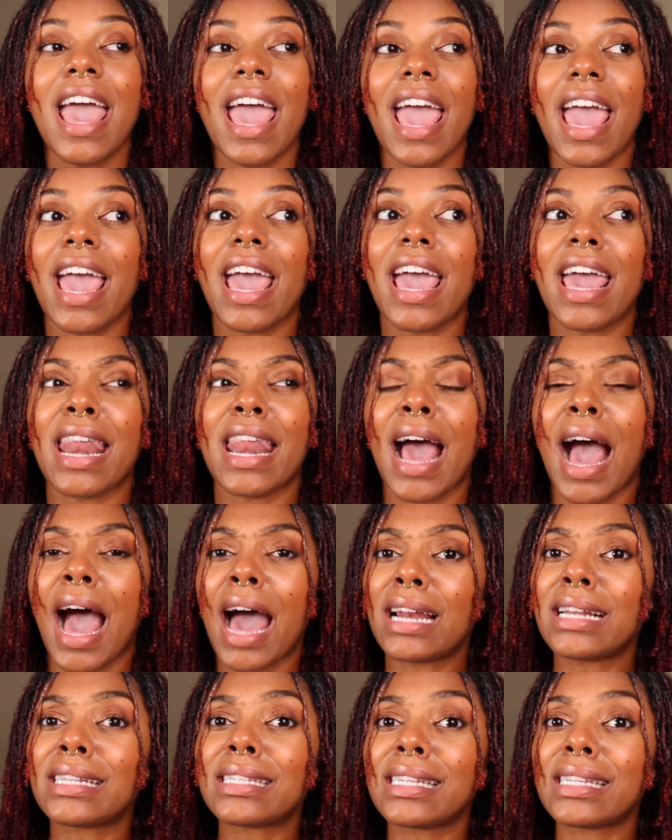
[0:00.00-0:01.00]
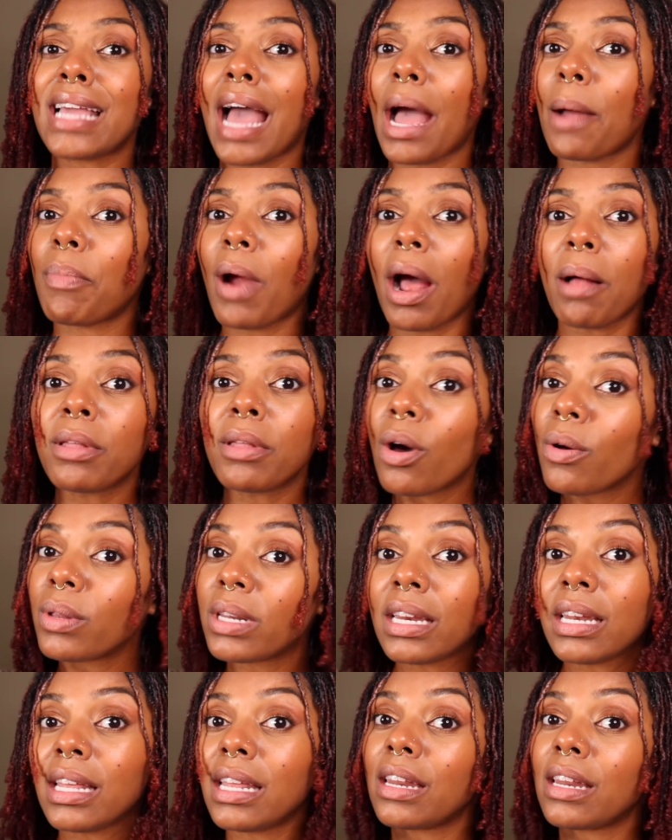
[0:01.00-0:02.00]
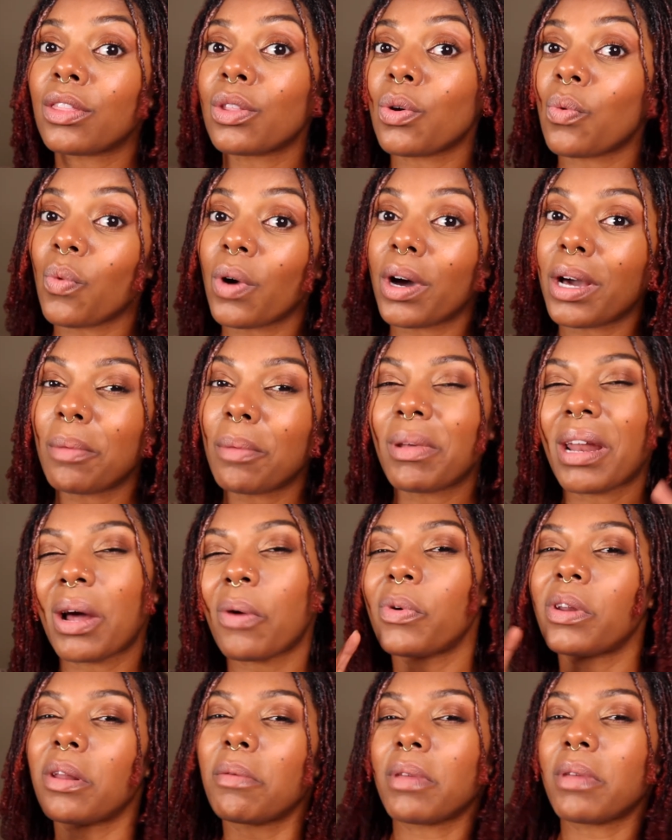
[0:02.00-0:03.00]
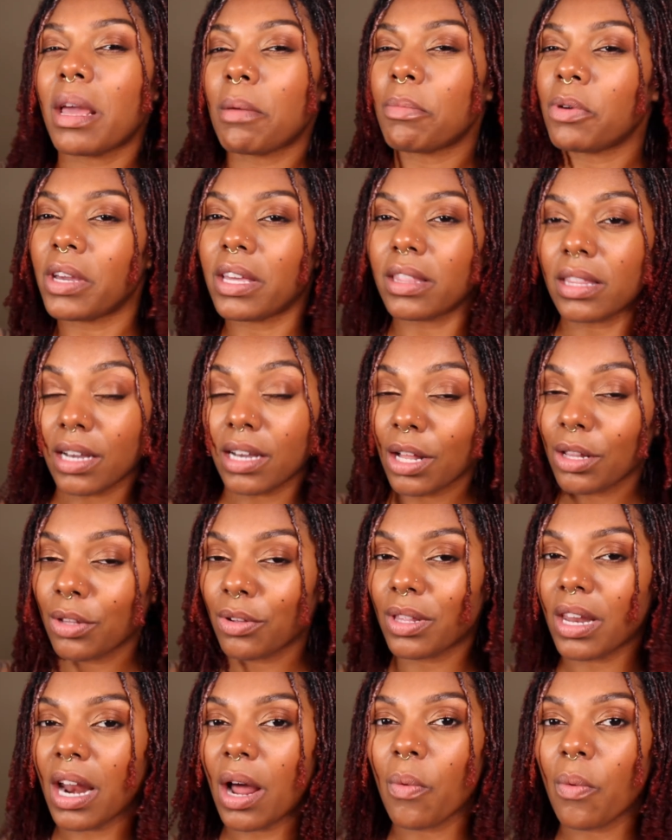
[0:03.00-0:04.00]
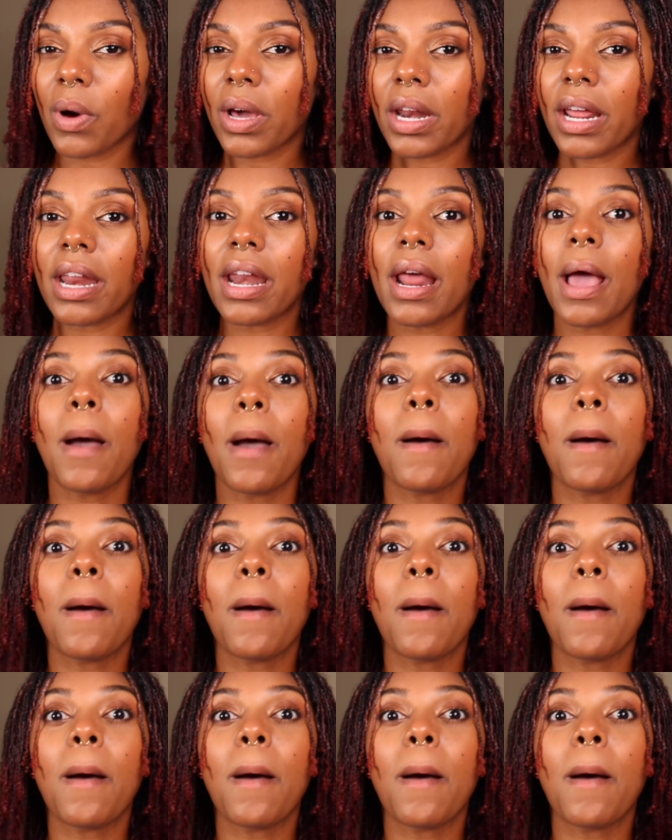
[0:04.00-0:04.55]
And honestly, I probably only needed the 1, but I wouldn't have been able to get the color that I wanted.